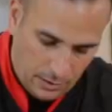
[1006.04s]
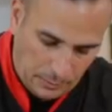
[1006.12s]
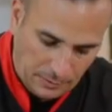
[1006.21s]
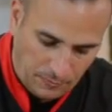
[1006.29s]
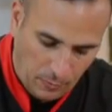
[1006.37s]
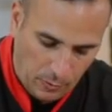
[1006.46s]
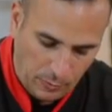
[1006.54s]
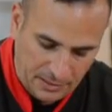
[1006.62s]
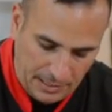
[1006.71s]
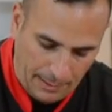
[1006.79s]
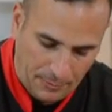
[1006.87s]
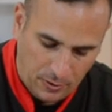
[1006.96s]
before we
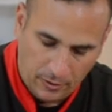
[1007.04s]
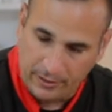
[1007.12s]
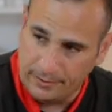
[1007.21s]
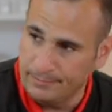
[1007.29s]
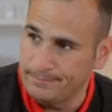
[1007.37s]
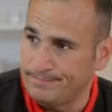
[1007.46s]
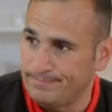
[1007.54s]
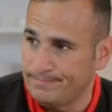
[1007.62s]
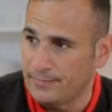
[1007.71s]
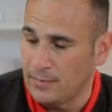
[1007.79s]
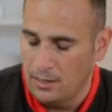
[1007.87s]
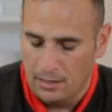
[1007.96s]
stop the cooking.
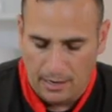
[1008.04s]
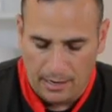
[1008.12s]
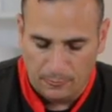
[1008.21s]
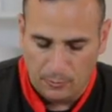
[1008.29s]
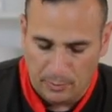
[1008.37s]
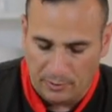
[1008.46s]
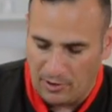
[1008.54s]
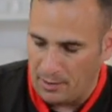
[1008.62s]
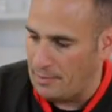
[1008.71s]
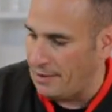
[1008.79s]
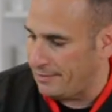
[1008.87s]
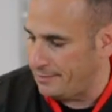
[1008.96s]
All right, we'll be right
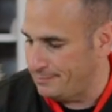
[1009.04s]
back.